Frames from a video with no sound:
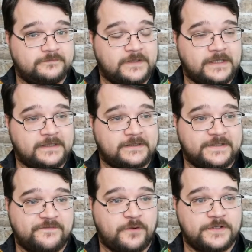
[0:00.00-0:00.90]

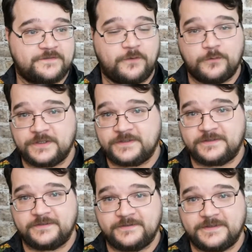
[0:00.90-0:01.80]
as far as
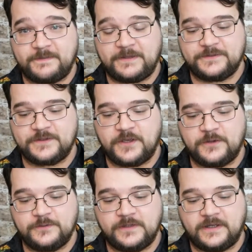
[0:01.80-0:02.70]
focus spells
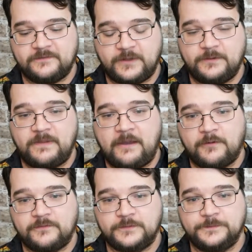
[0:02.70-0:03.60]
go, very
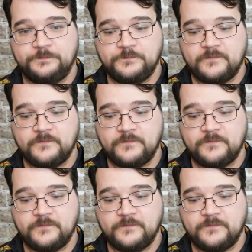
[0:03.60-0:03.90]
powerful